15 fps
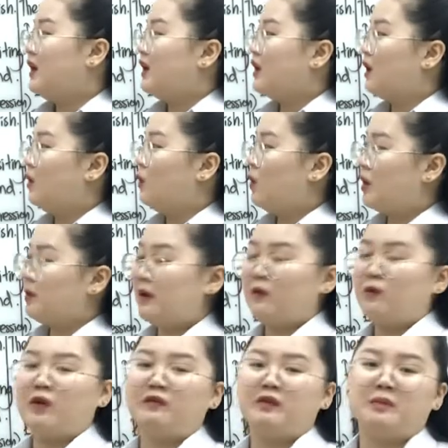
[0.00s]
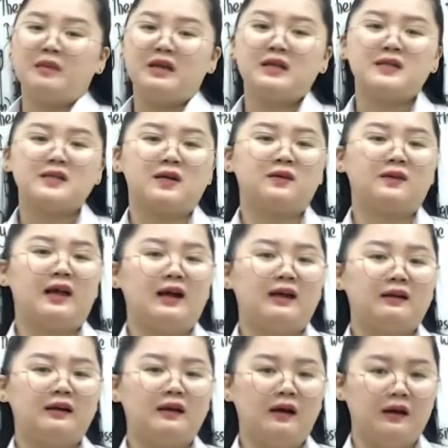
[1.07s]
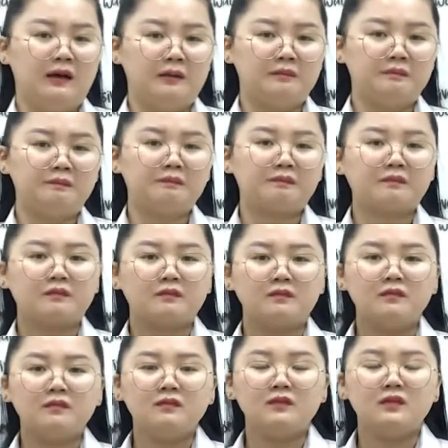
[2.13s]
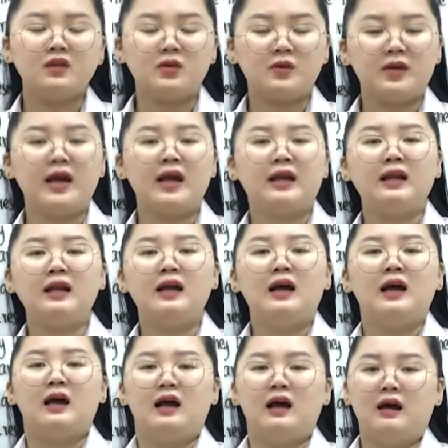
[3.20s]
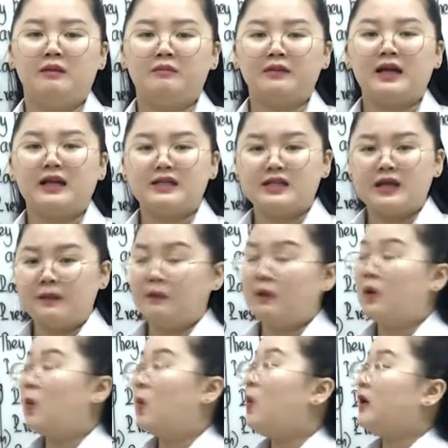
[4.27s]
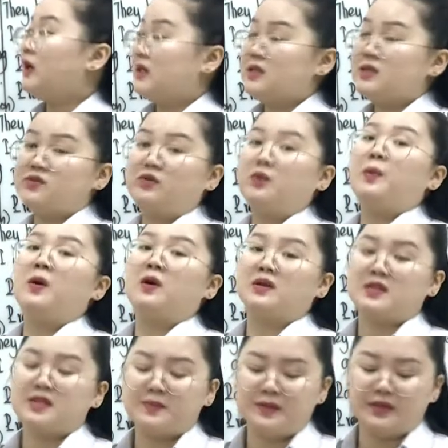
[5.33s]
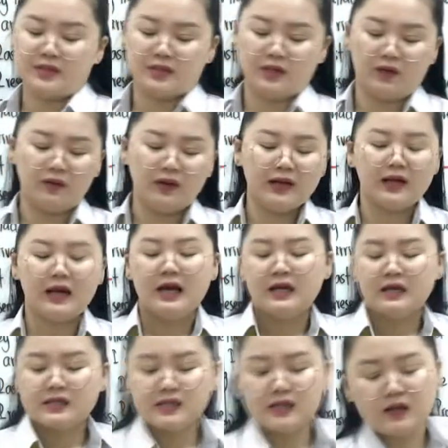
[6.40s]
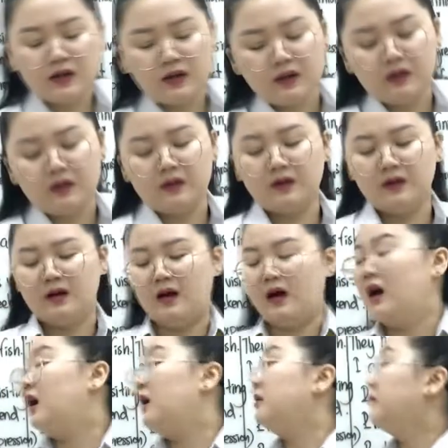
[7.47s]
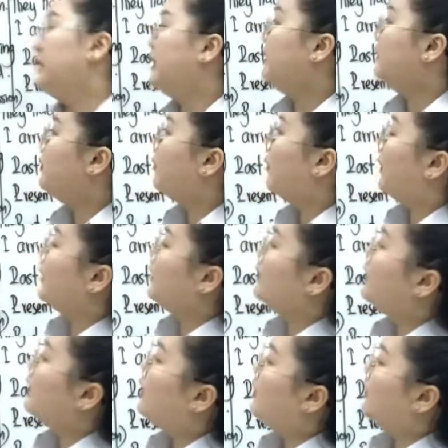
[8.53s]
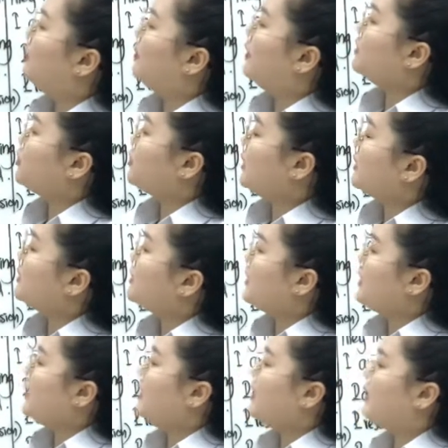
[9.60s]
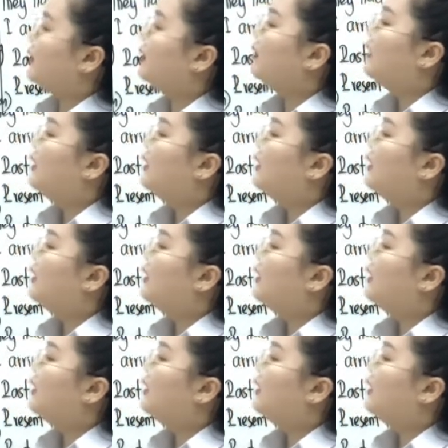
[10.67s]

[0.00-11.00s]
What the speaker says: go one by one with me so that you can catch up what is reported speech, alright? So everyone, as you can see here,